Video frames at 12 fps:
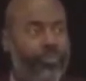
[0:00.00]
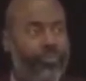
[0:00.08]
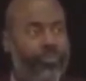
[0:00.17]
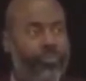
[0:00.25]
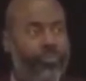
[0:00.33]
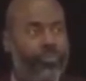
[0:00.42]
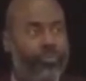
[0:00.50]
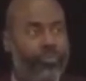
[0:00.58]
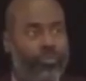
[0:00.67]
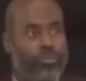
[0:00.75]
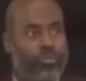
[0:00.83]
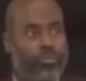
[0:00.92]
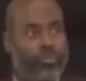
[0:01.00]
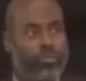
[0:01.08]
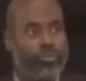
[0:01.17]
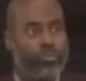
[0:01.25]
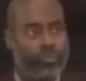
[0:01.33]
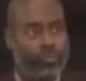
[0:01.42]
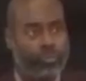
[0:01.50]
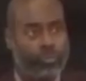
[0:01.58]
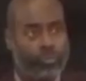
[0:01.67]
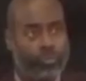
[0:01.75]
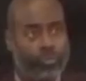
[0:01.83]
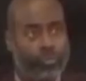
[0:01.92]

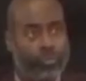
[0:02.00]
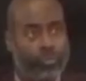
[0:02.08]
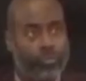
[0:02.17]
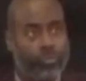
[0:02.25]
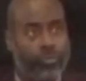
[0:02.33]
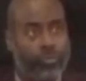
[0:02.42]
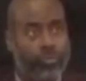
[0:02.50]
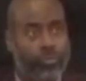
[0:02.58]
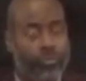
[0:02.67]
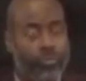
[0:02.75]
The person shown says nothing.